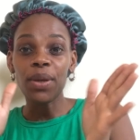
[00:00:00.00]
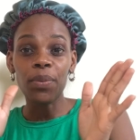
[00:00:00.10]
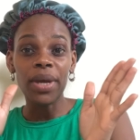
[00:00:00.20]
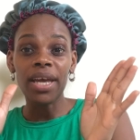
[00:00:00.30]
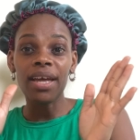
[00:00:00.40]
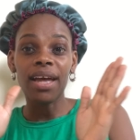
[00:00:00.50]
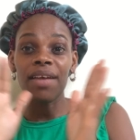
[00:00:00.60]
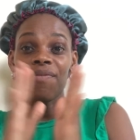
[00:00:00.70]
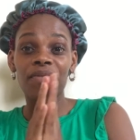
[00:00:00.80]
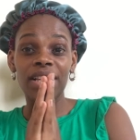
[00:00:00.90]
where
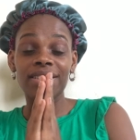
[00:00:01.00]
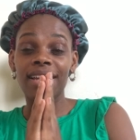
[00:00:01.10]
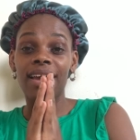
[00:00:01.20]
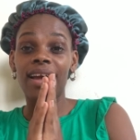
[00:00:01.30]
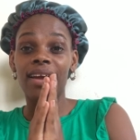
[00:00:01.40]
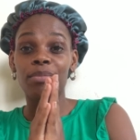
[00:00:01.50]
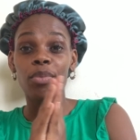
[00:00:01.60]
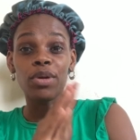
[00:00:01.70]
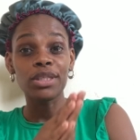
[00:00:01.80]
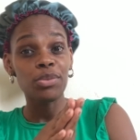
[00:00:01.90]
I felt I had a
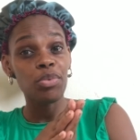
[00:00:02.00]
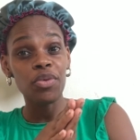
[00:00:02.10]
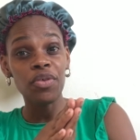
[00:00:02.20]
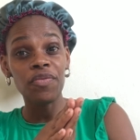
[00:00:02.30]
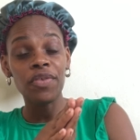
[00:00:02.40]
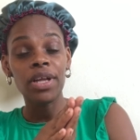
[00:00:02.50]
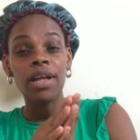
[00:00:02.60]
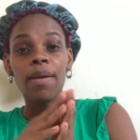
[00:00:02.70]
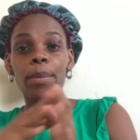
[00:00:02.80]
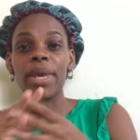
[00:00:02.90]
point to prove,
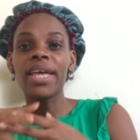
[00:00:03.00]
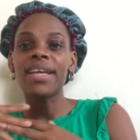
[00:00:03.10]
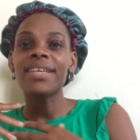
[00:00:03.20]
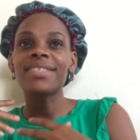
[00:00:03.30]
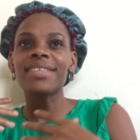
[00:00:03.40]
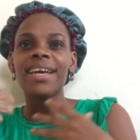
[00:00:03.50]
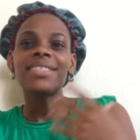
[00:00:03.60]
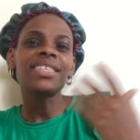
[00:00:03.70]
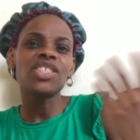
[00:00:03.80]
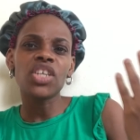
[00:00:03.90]
because I
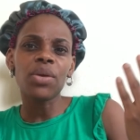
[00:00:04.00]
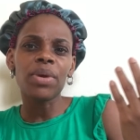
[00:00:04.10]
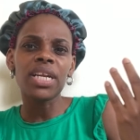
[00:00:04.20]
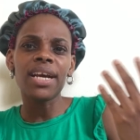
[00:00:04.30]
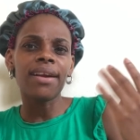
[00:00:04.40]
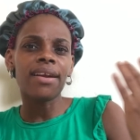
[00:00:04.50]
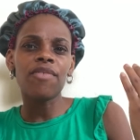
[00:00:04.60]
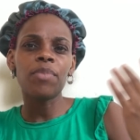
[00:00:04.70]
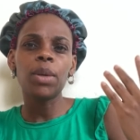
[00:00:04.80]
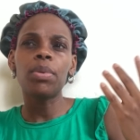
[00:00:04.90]
think generally a lot
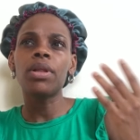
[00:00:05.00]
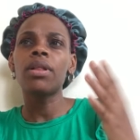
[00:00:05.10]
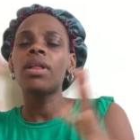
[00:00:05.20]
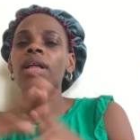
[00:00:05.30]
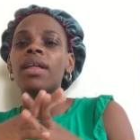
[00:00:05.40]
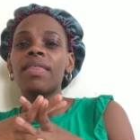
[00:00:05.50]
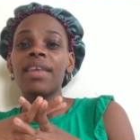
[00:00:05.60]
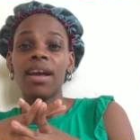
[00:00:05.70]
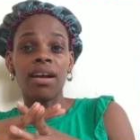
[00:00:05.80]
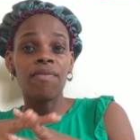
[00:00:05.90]
of people,
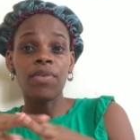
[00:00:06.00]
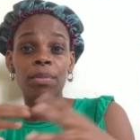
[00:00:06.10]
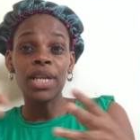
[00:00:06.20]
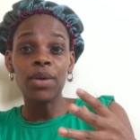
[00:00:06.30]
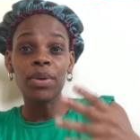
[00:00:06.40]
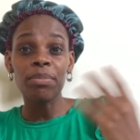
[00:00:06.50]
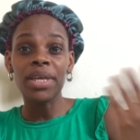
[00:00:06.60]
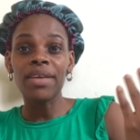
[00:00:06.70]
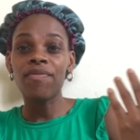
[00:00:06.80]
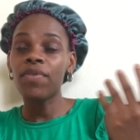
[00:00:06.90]
they are familiar with
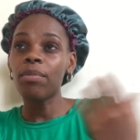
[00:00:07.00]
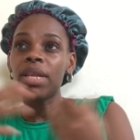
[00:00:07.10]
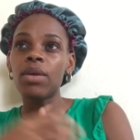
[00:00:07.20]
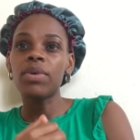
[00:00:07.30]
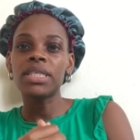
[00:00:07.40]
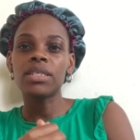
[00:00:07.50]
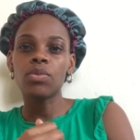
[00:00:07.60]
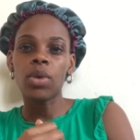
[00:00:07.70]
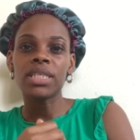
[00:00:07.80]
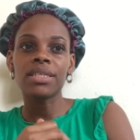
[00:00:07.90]
me, familiar with
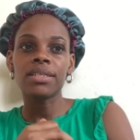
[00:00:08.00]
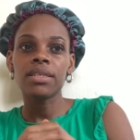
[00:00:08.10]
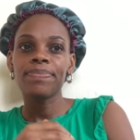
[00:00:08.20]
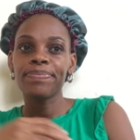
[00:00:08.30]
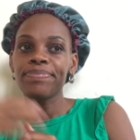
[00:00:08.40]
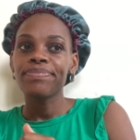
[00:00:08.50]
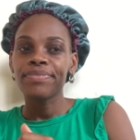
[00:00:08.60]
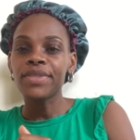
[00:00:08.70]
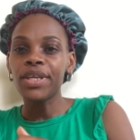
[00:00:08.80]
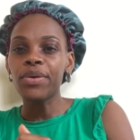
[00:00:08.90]
what,
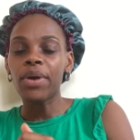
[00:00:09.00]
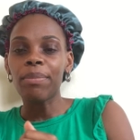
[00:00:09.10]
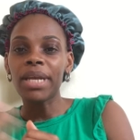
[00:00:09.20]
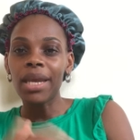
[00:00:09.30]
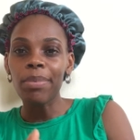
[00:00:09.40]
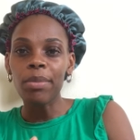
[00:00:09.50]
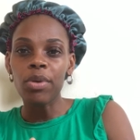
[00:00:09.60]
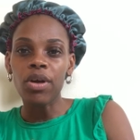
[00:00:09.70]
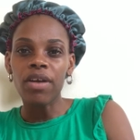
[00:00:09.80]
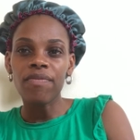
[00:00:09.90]
you know, I'm
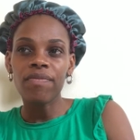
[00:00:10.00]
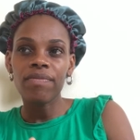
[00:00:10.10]
capable of